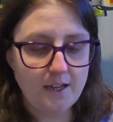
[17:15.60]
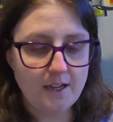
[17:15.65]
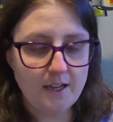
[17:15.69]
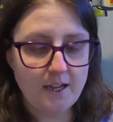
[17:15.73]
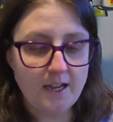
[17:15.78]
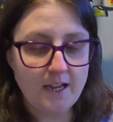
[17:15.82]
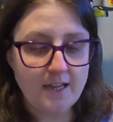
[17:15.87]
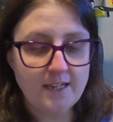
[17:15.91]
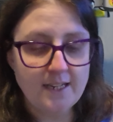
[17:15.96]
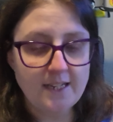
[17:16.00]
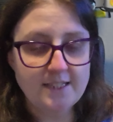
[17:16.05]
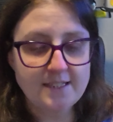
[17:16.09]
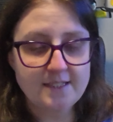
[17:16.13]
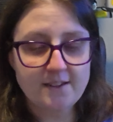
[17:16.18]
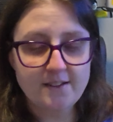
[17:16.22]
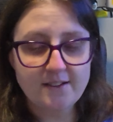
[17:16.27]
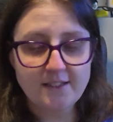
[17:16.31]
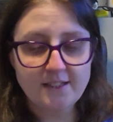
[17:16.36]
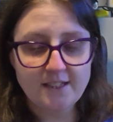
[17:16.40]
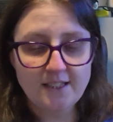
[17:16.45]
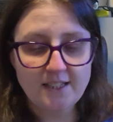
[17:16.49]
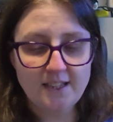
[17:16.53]
And is there
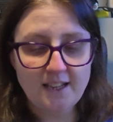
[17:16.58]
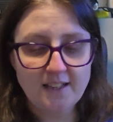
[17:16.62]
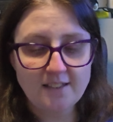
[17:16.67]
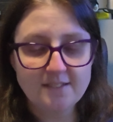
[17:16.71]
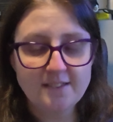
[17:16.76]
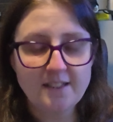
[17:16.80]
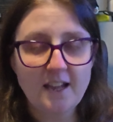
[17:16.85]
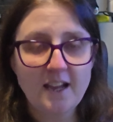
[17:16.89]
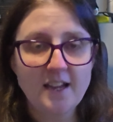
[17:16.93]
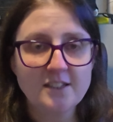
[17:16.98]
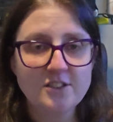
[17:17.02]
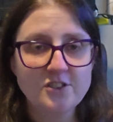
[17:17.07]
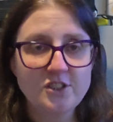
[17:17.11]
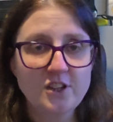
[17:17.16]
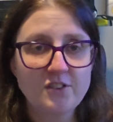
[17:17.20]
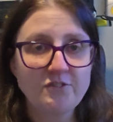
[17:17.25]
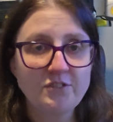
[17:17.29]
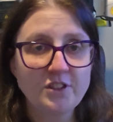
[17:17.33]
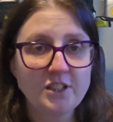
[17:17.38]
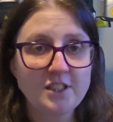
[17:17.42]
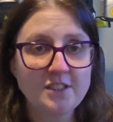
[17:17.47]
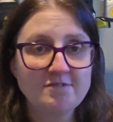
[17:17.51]
anything else that I'd
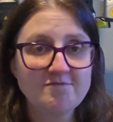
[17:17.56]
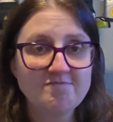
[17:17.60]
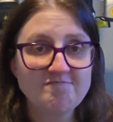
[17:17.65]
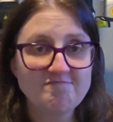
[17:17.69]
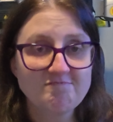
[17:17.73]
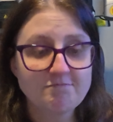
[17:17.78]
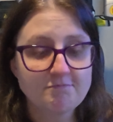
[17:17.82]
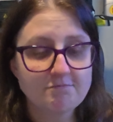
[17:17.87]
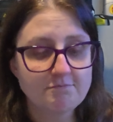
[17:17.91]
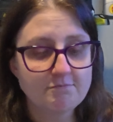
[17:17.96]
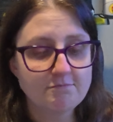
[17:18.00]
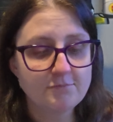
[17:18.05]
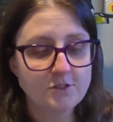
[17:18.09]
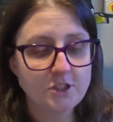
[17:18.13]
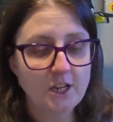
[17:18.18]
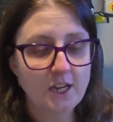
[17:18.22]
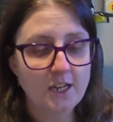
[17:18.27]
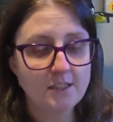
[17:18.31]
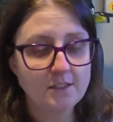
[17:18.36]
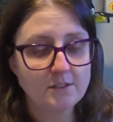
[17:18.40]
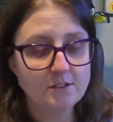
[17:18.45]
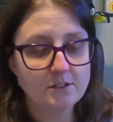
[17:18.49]
generally
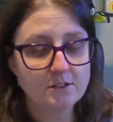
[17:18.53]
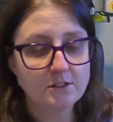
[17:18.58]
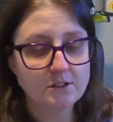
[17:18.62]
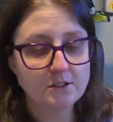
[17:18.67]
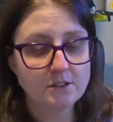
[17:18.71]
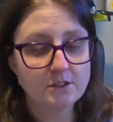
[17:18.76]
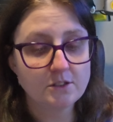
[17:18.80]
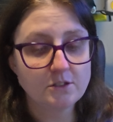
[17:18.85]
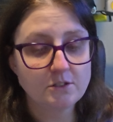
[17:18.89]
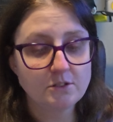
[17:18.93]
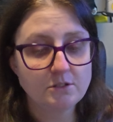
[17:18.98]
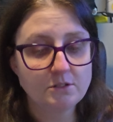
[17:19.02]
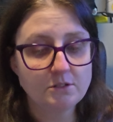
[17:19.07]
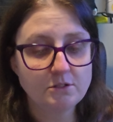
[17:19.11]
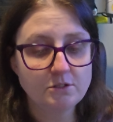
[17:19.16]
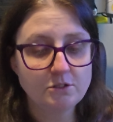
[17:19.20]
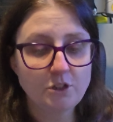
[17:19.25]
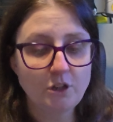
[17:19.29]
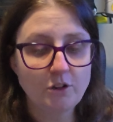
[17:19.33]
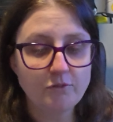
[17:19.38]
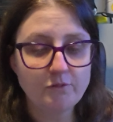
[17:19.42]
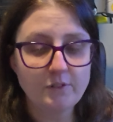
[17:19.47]
change?
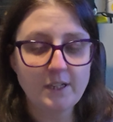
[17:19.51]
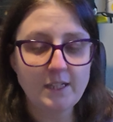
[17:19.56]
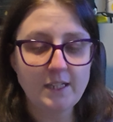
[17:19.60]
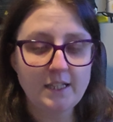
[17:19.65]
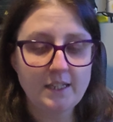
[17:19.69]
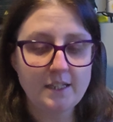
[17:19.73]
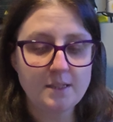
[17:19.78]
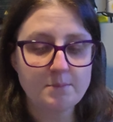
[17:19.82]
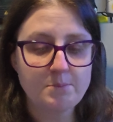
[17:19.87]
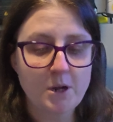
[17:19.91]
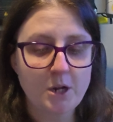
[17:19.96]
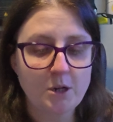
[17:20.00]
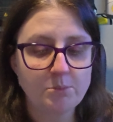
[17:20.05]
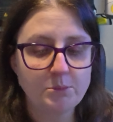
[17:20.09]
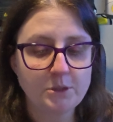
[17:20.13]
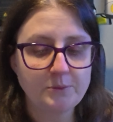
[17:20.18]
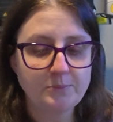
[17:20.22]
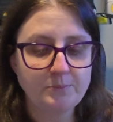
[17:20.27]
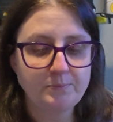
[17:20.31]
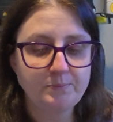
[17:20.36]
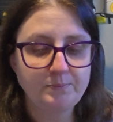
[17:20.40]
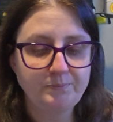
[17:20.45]
Not really at the
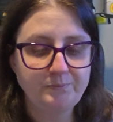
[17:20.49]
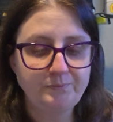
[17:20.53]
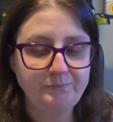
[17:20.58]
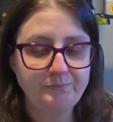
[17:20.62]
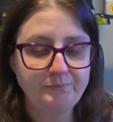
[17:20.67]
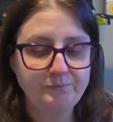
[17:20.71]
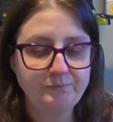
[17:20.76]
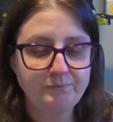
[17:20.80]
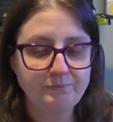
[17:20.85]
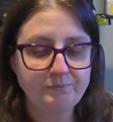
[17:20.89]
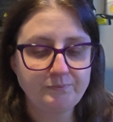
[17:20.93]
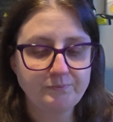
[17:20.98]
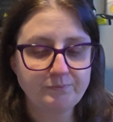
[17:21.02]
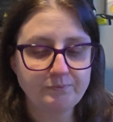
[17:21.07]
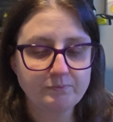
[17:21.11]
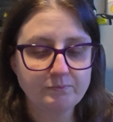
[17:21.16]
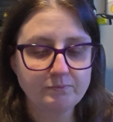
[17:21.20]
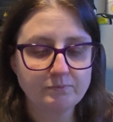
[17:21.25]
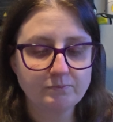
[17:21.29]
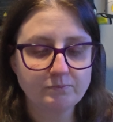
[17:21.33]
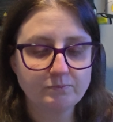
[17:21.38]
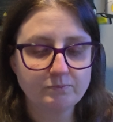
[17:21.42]
moment.
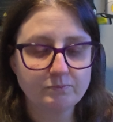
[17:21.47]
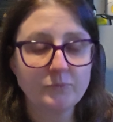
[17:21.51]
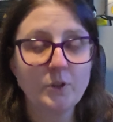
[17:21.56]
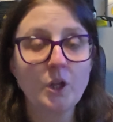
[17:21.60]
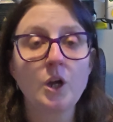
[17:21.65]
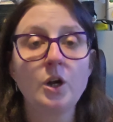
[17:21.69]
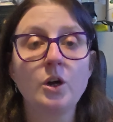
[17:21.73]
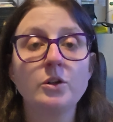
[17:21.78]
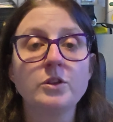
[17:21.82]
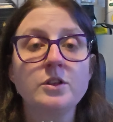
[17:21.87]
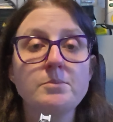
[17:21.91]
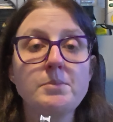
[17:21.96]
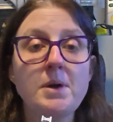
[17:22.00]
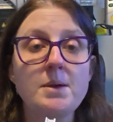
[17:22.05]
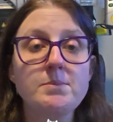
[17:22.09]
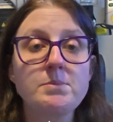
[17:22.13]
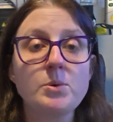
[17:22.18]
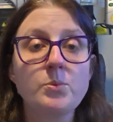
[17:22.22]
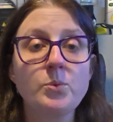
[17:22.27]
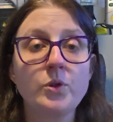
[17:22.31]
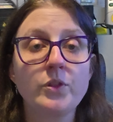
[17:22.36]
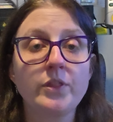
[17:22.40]
Well, there might
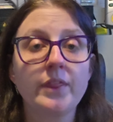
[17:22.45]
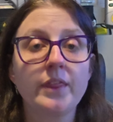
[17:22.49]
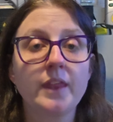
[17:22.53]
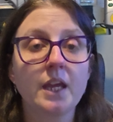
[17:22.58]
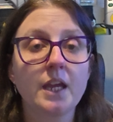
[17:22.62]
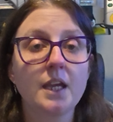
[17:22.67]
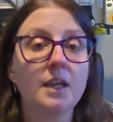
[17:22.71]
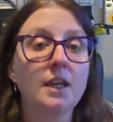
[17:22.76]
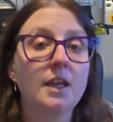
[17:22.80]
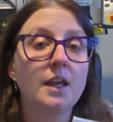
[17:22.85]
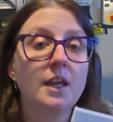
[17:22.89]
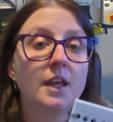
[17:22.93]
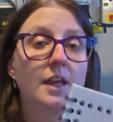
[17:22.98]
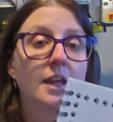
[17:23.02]
be one thing.